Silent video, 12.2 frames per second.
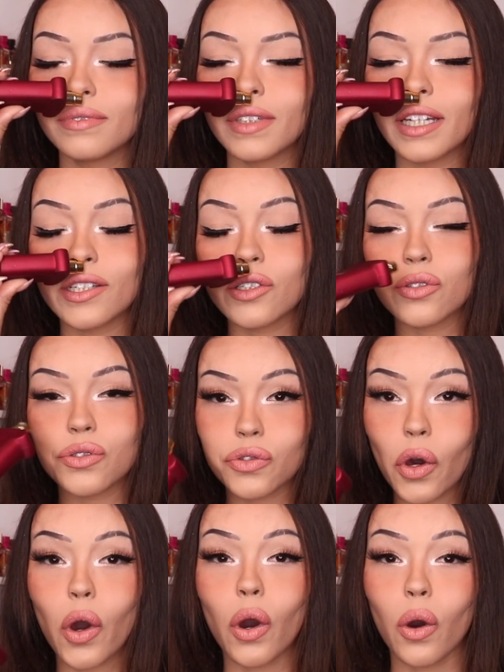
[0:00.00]
It's
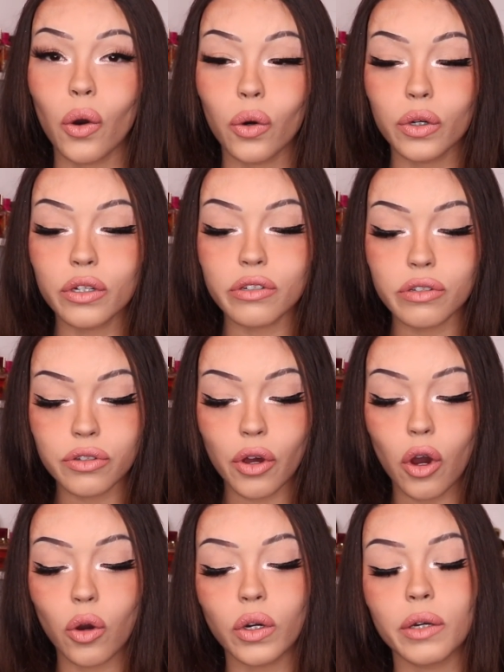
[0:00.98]

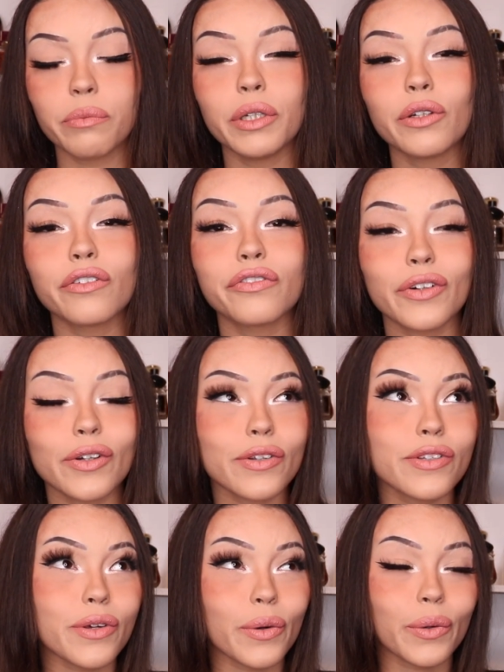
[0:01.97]
so beautiful,
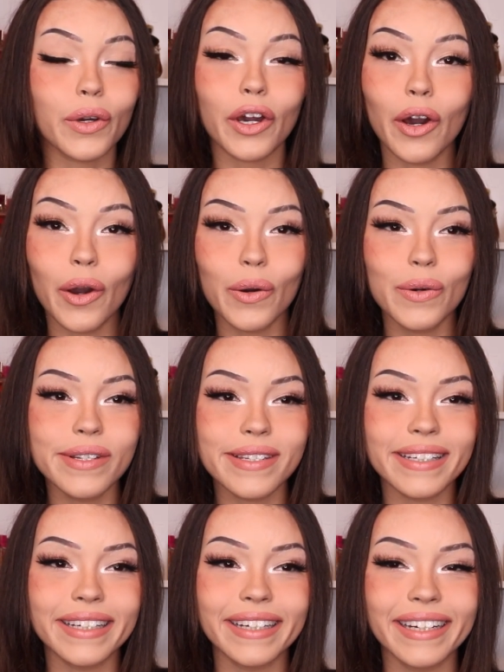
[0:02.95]
so
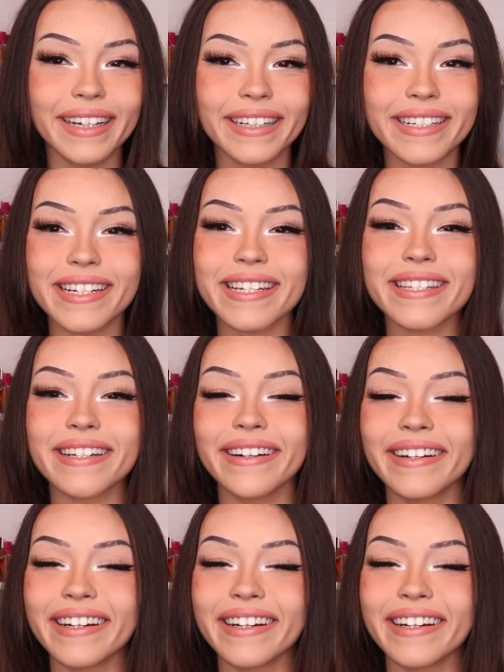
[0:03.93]
cozy, and just,